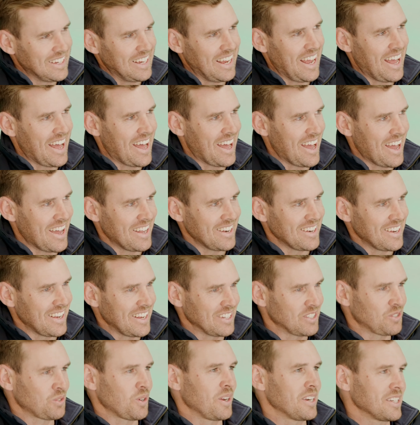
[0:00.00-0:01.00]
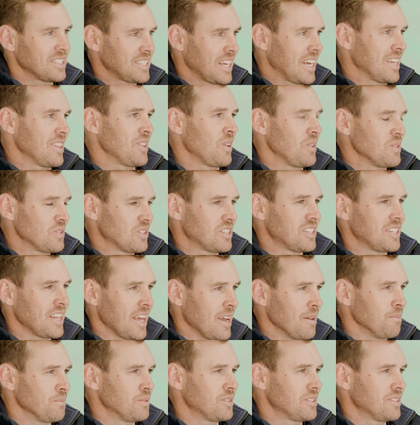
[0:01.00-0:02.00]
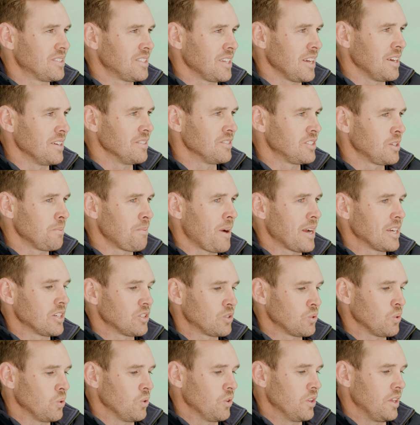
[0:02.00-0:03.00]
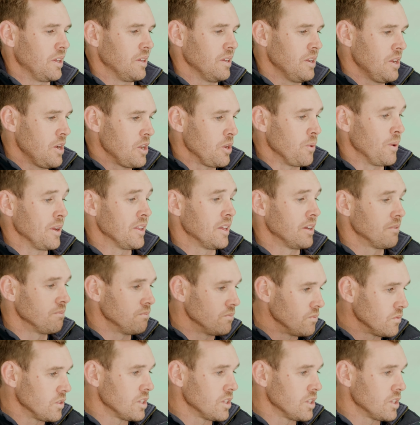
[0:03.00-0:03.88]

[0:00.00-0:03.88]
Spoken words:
And it's trying to take those steps to make sure that you either